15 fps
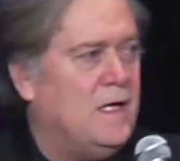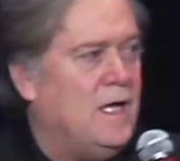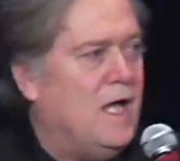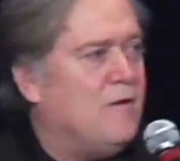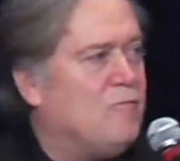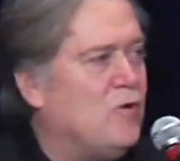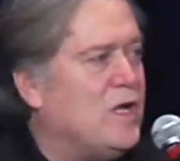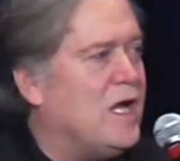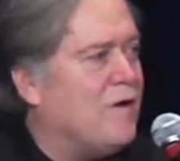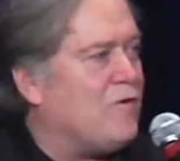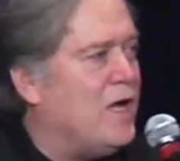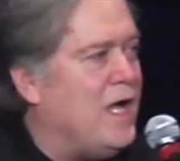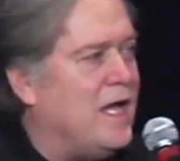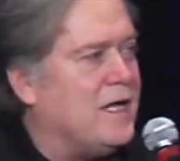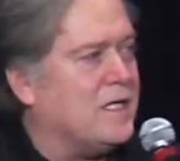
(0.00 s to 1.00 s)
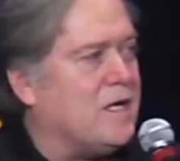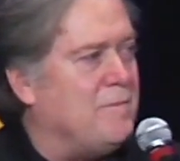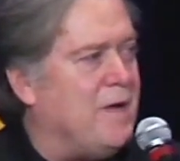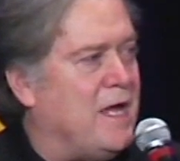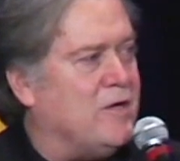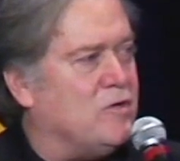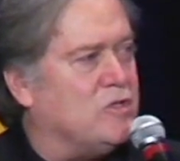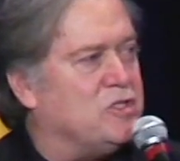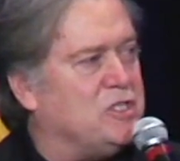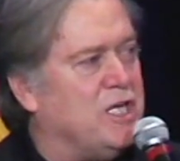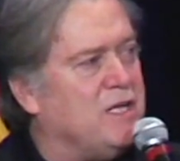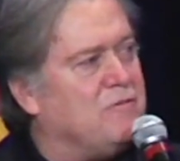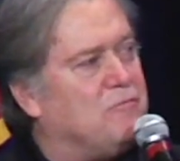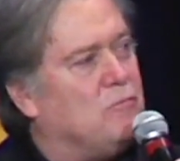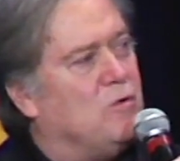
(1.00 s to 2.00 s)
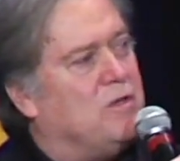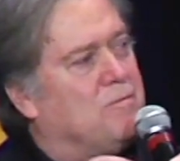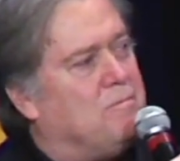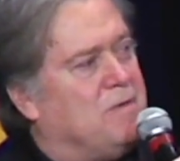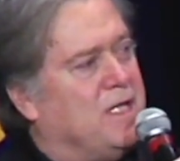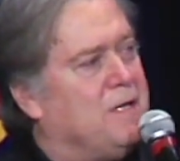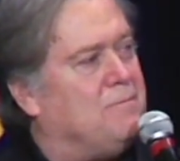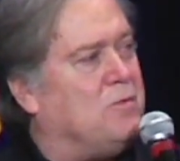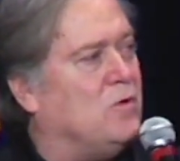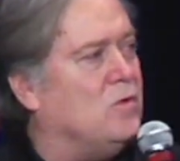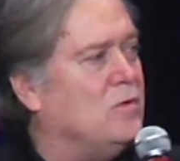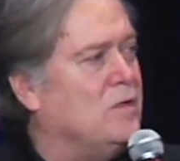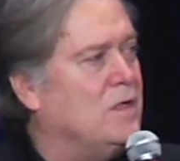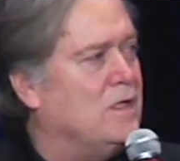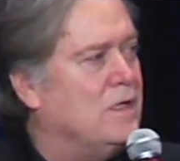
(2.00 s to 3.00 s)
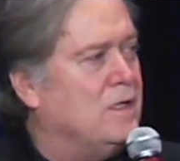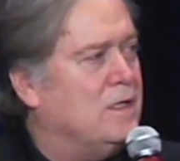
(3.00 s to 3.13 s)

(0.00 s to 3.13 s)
Have we ever had a commander in chief with people